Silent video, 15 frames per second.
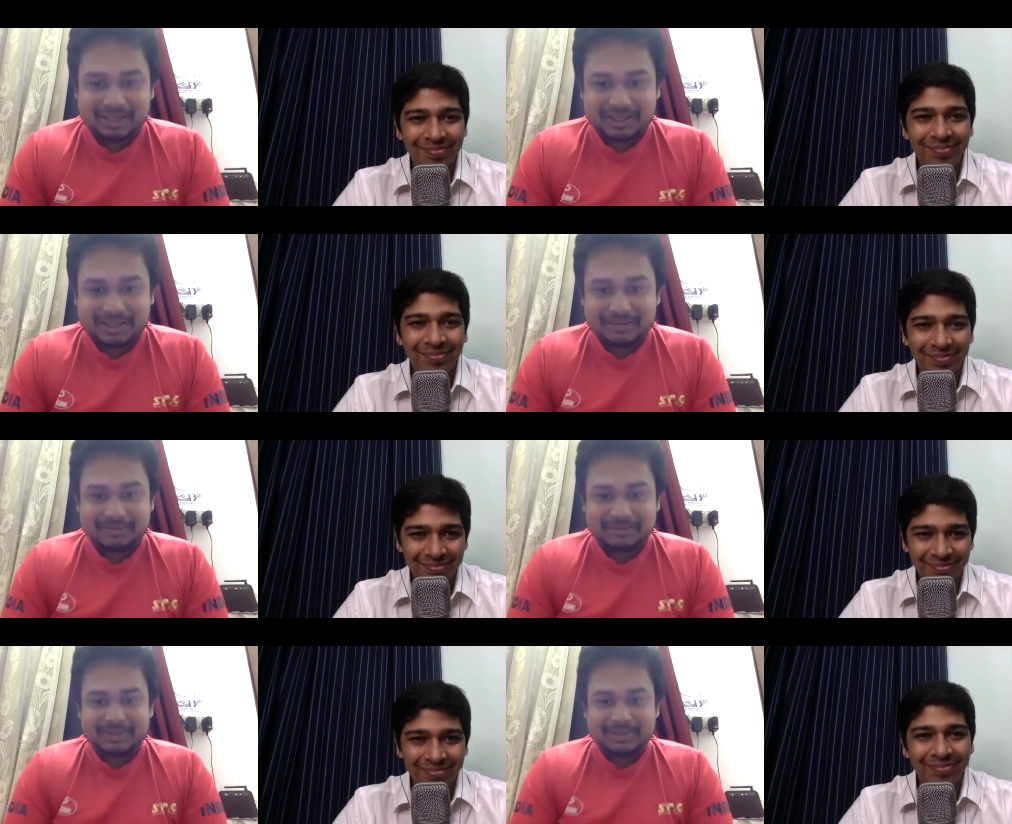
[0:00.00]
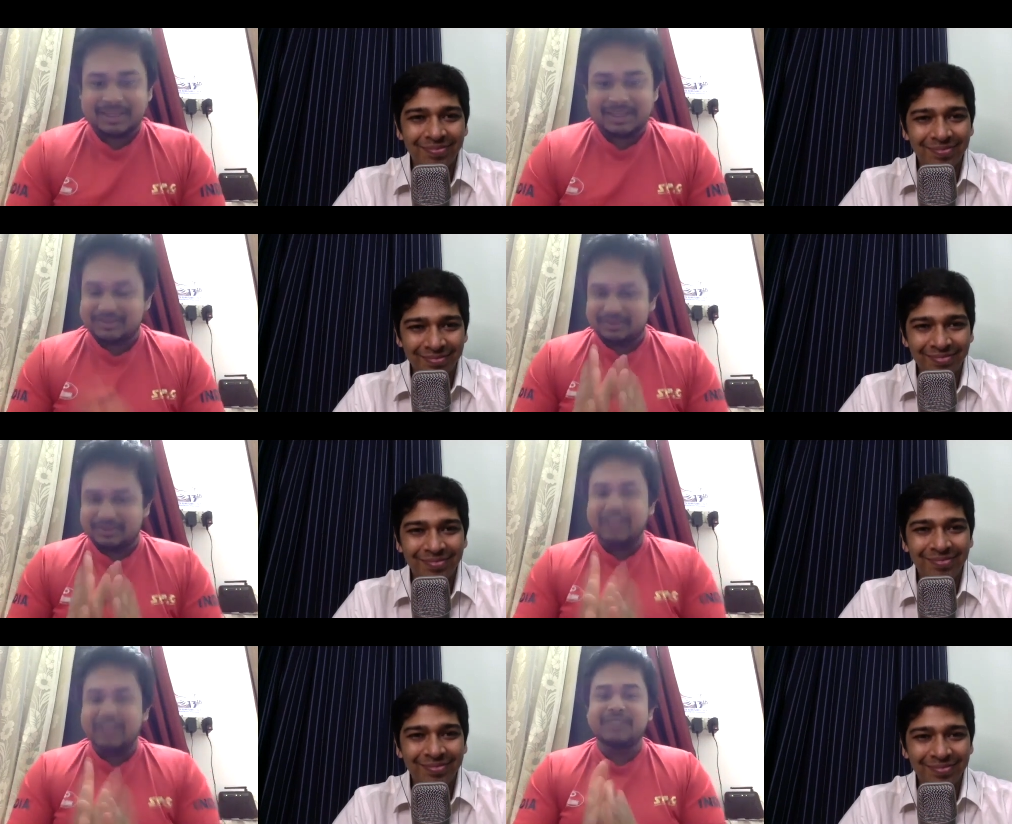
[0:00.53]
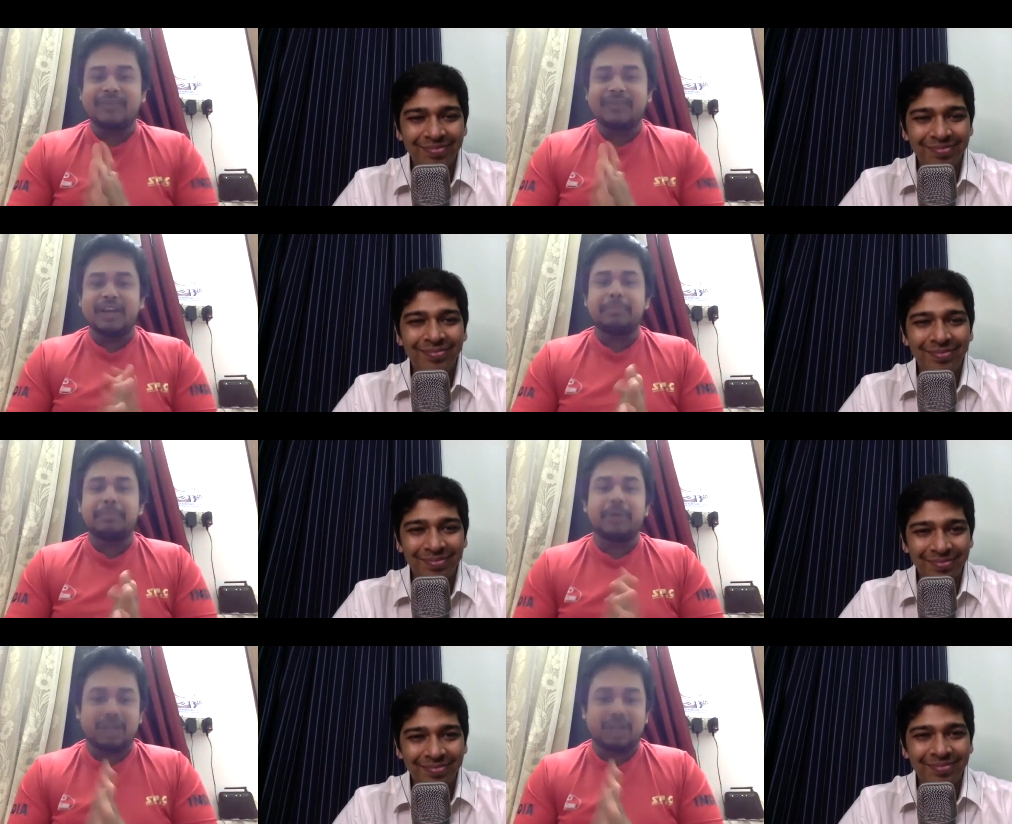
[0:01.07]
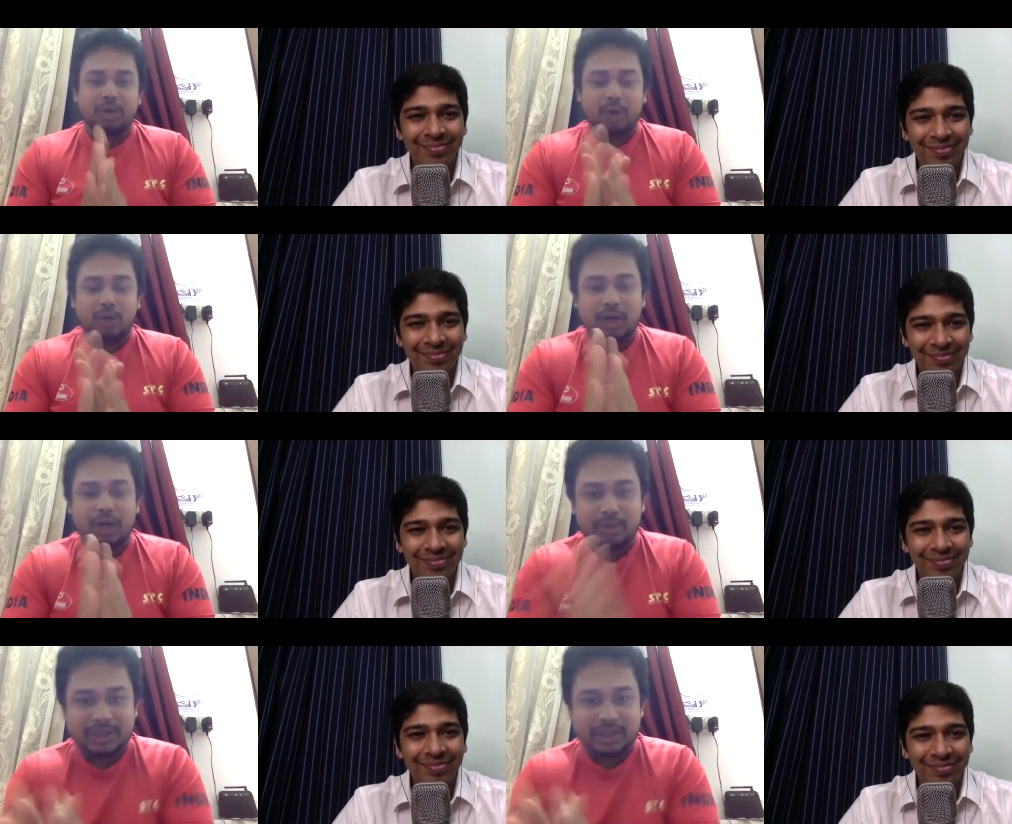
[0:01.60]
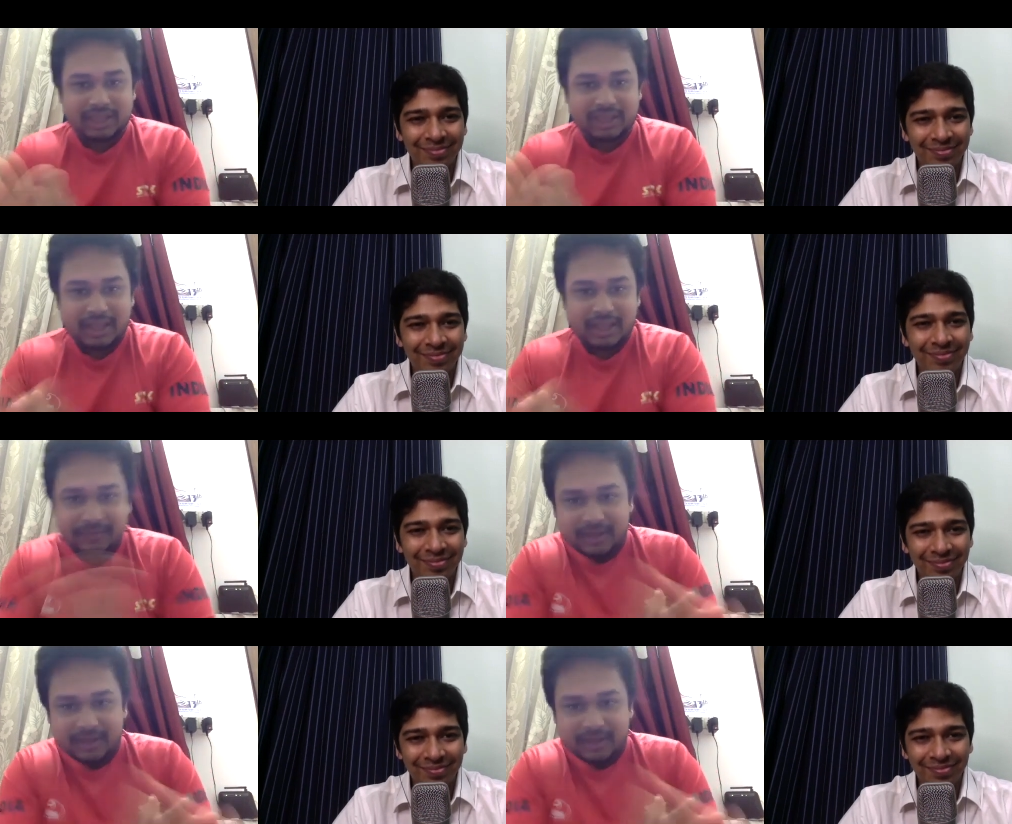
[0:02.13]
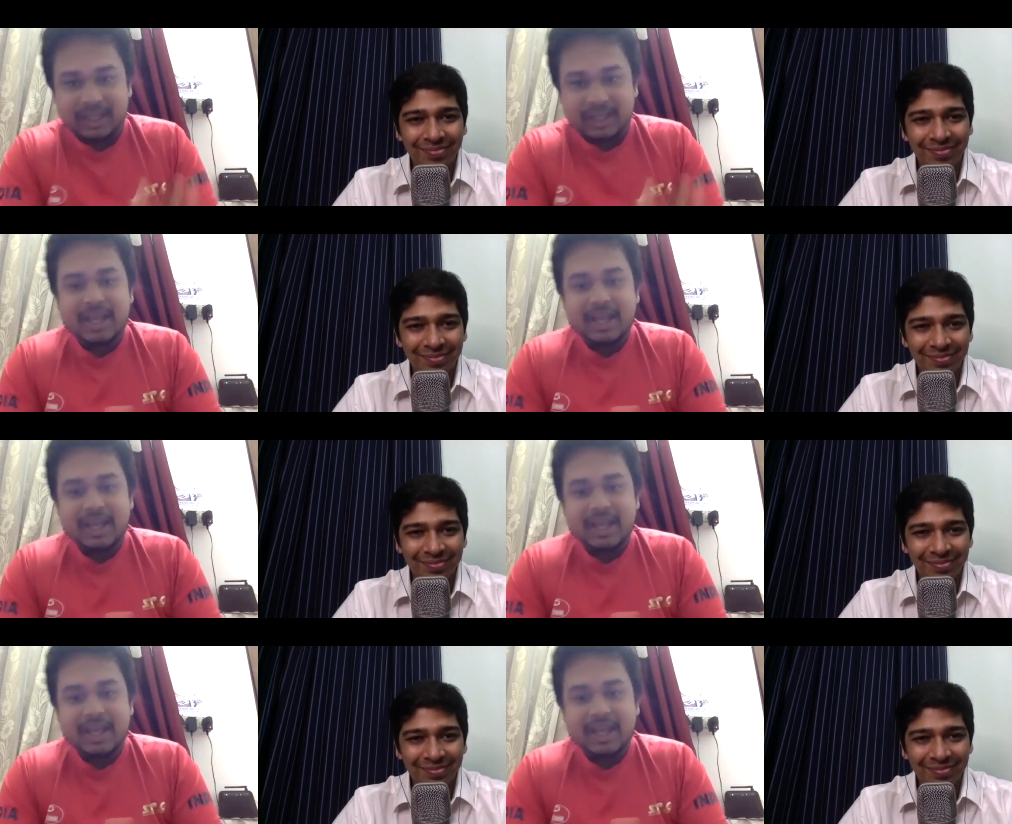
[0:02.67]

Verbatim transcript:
Speaker 1: I mean, he's very particular with every